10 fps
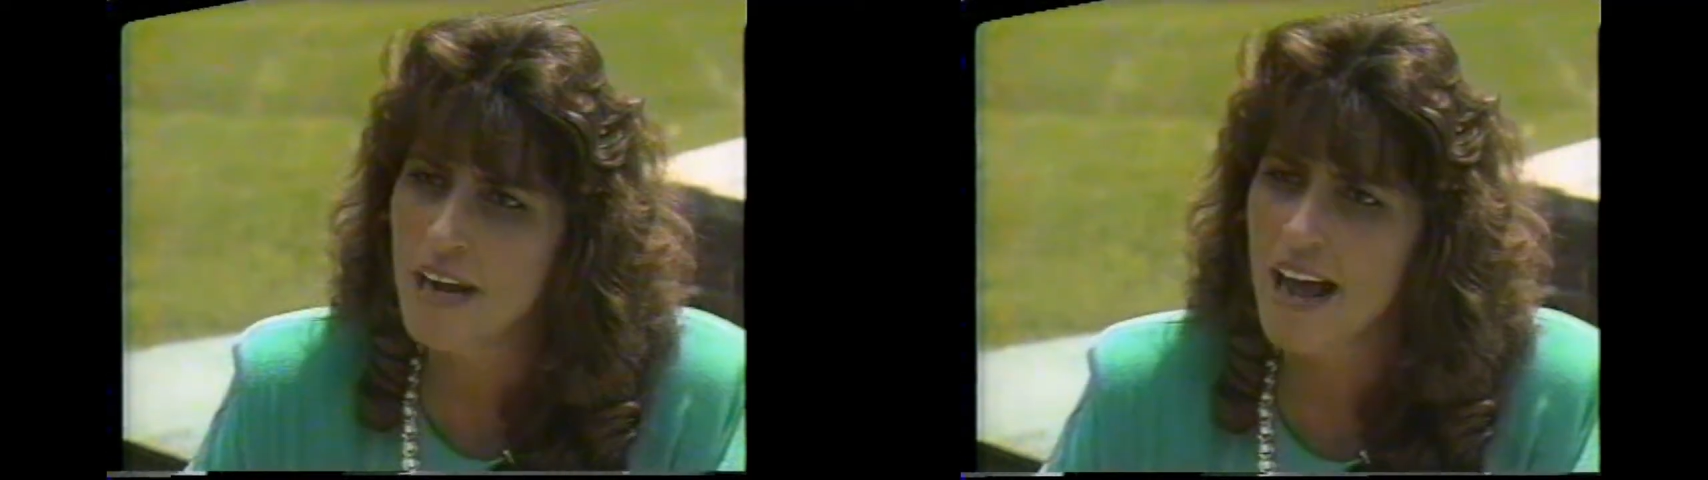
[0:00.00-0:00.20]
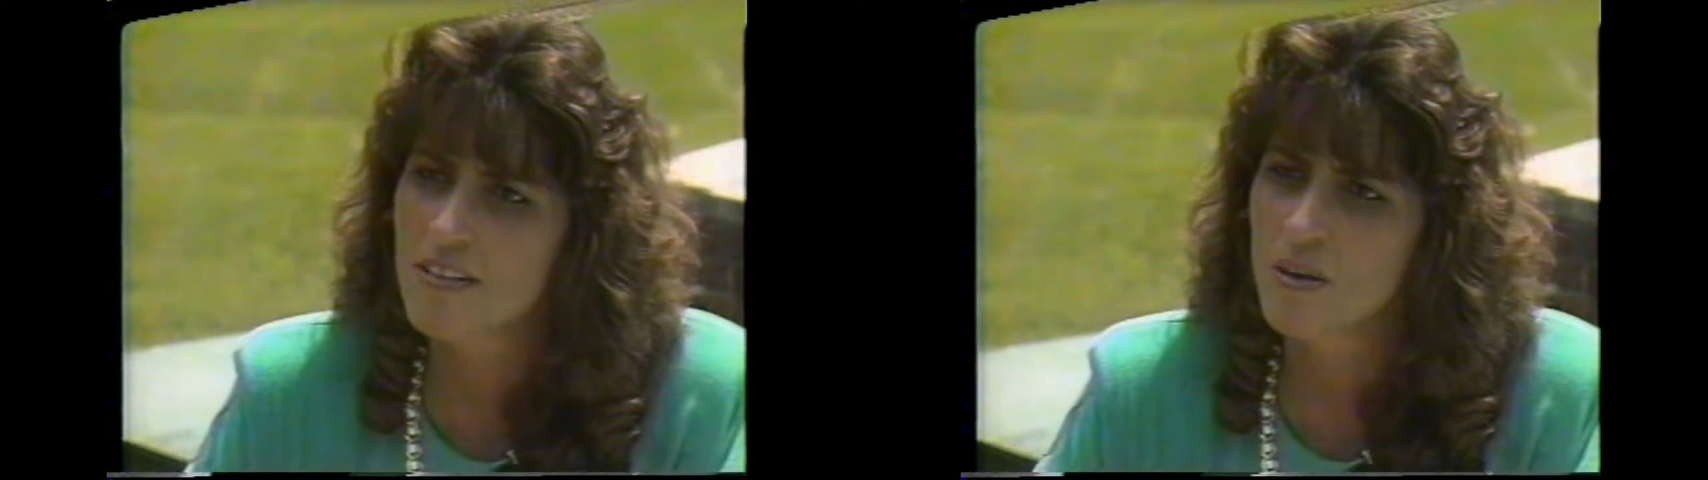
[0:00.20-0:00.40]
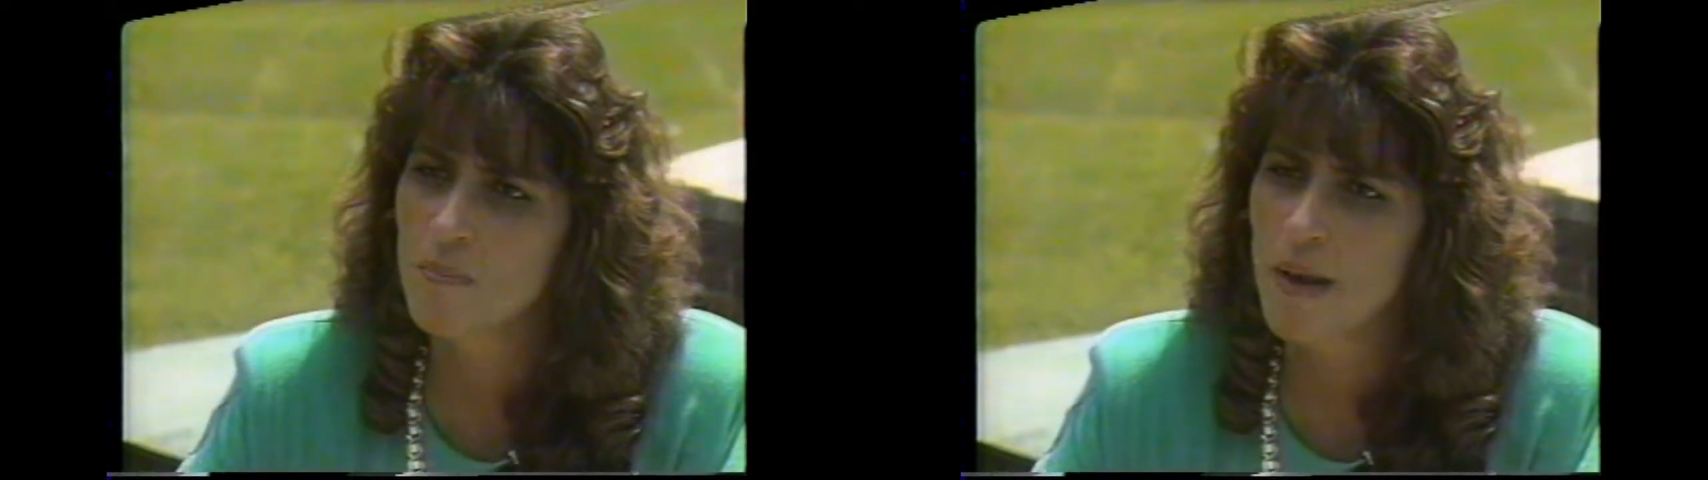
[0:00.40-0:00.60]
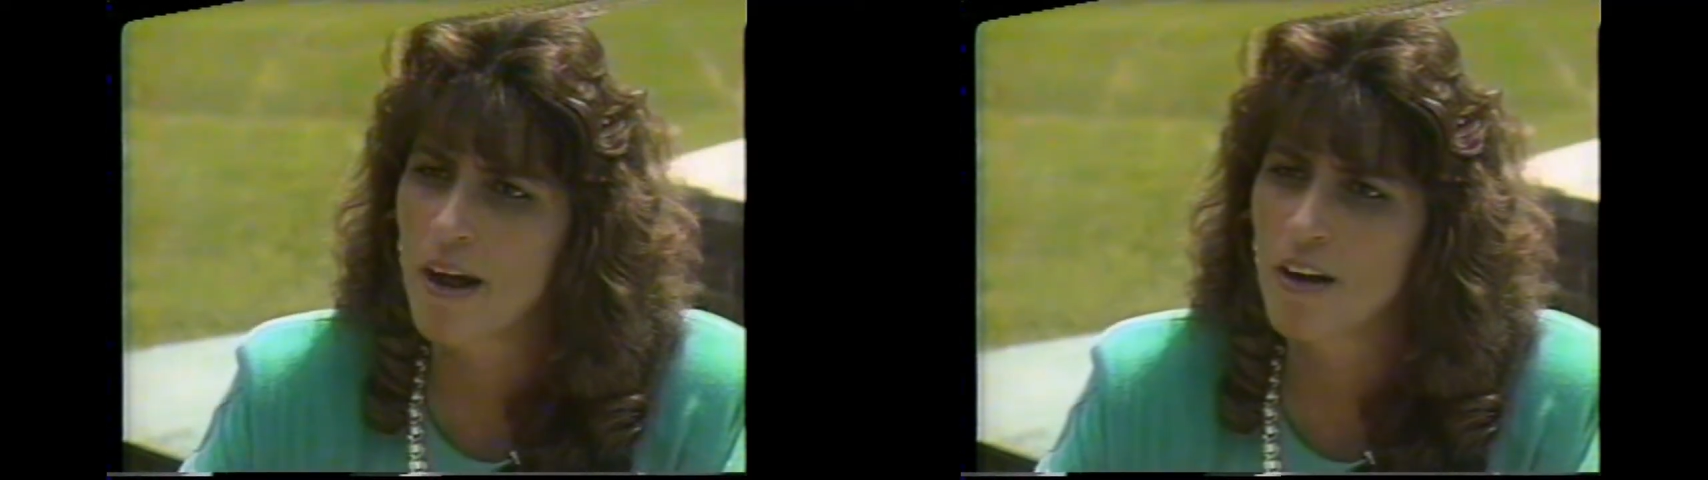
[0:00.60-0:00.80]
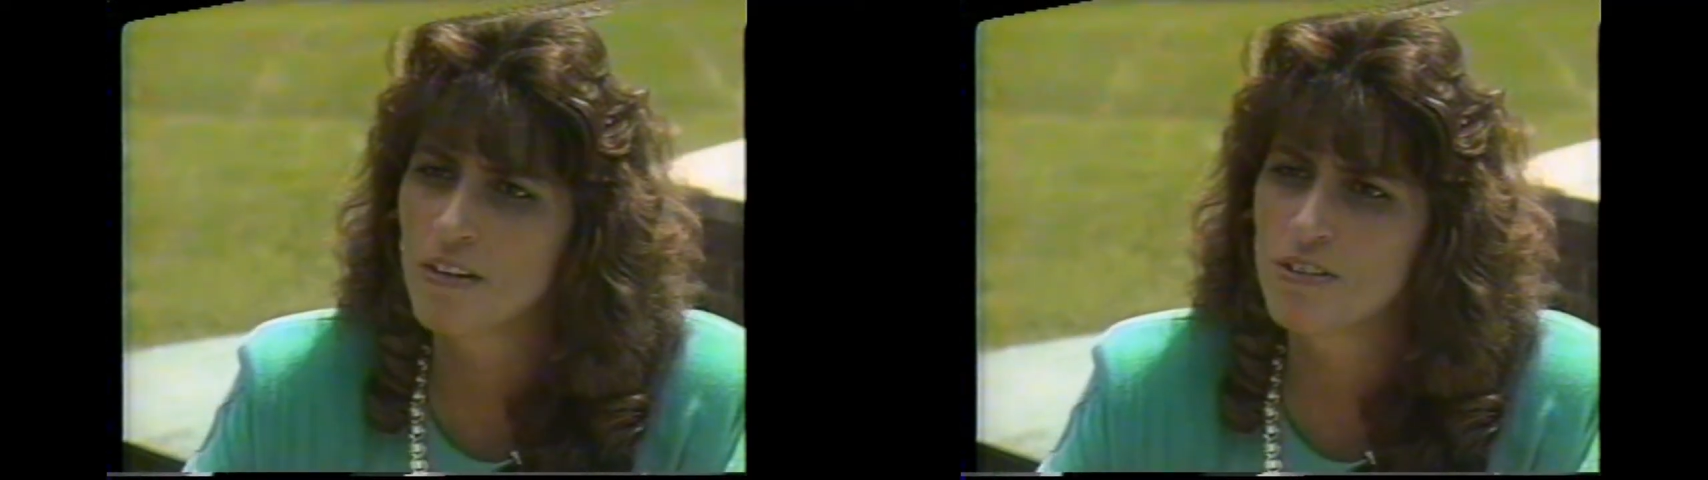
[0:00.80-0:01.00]
but as
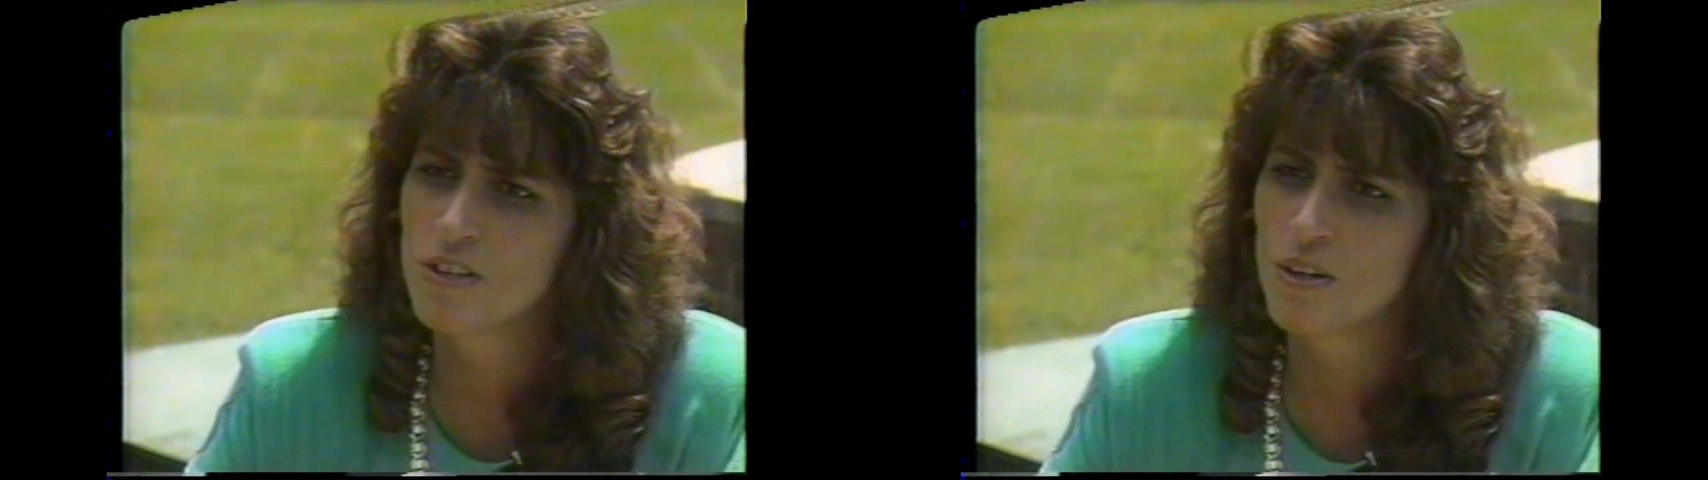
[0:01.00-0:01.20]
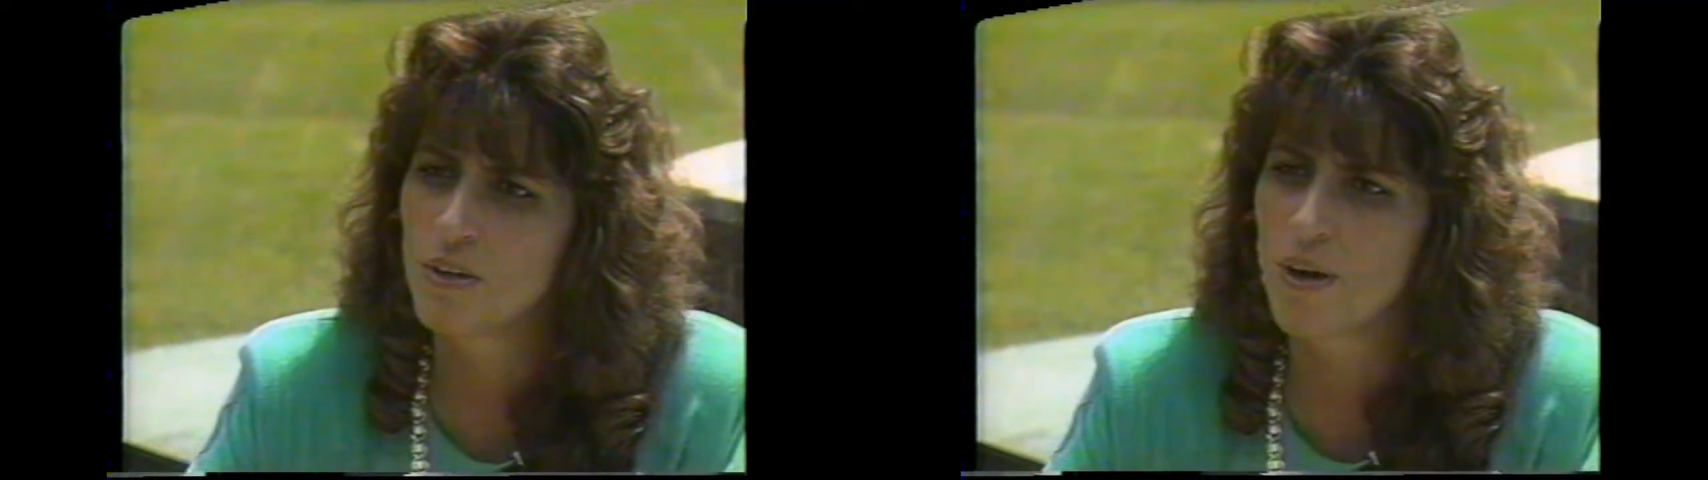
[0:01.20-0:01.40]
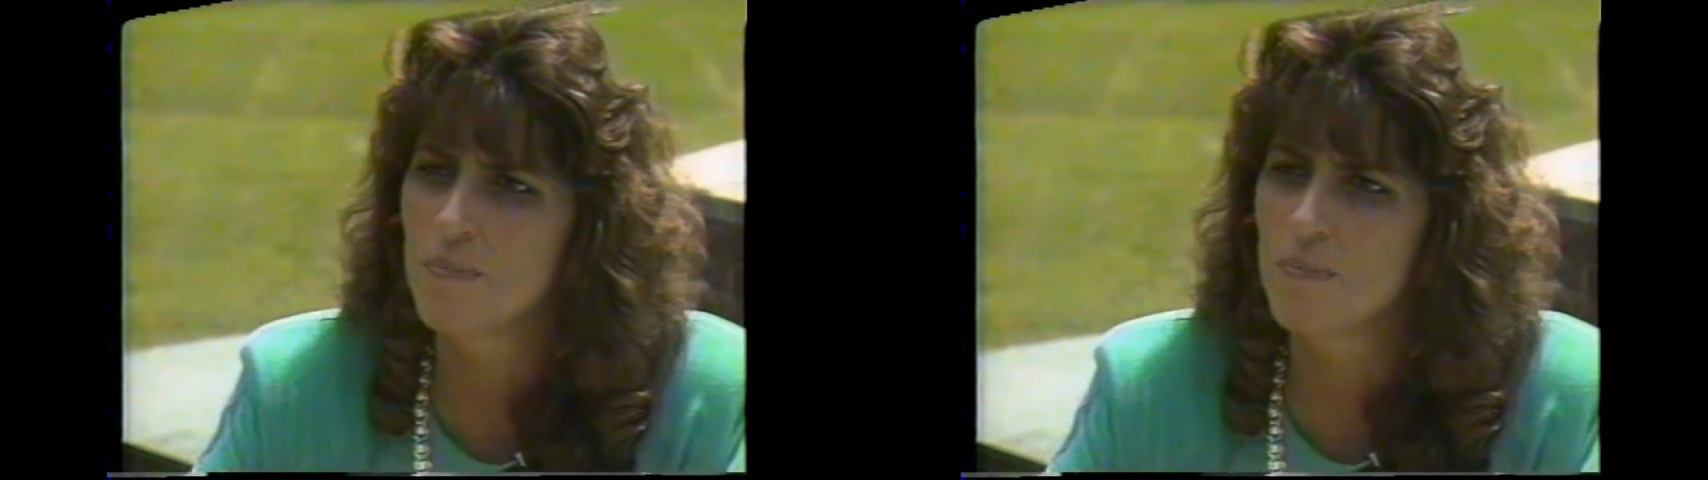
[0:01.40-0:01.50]
compared to